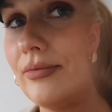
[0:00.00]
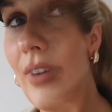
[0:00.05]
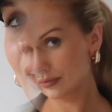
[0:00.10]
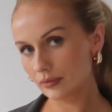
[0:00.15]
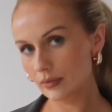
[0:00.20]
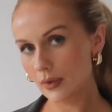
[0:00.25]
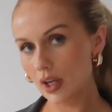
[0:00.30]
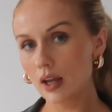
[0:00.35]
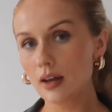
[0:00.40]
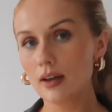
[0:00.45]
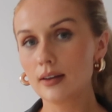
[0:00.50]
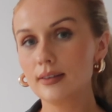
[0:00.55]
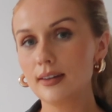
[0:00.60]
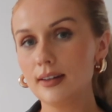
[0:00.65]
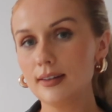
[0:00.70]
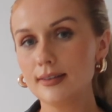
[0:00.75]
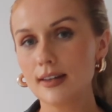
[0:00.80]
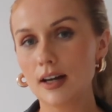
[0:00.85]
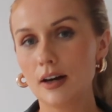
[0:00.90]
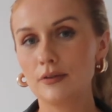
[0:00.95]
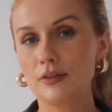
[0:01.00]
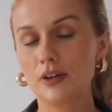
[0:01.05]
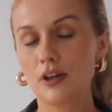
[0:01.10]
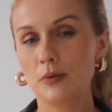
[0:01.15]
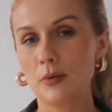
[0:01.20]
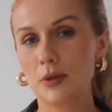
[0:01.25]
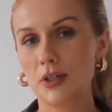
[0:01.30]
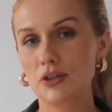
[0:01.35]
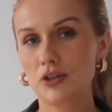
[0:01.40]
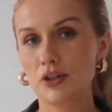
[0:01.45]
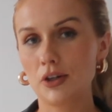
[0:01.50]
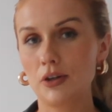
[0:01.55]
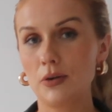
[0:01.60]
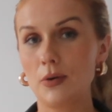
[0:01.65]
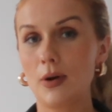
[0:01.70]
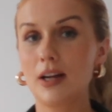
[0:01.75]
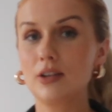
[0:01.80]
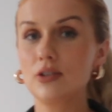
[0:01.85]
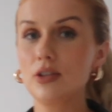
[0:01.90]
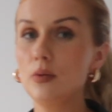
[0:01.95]
ring. This outfit I want to show
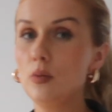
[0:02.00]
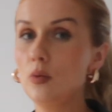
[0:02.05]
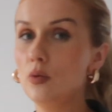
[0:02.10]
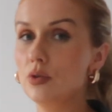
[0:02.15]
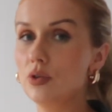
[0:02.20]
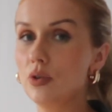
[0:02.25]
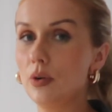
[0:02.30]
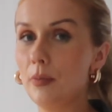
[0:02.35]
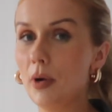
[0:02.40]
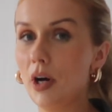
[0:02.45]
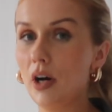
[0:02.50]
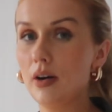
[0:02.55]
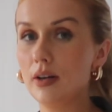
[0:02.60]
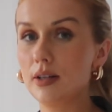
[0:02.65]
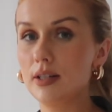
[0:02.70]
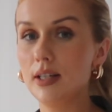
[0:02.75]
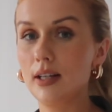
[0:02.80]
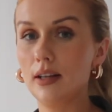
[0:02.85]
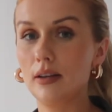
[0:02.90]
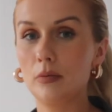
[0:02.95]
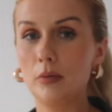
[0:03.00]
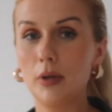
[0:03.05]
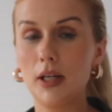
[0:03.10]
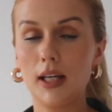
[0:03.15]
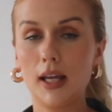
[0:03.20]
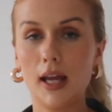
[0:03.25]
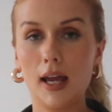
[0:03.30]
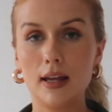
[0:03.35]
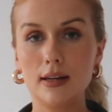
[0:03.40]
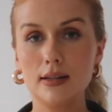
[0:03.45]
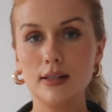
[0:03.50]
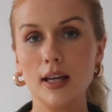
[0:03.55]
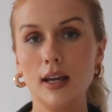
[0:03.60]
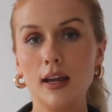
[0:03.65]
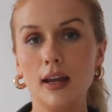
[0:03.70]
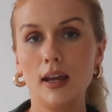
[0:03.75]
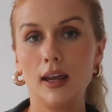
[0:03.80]
you, I actually wore to a party at the weekend.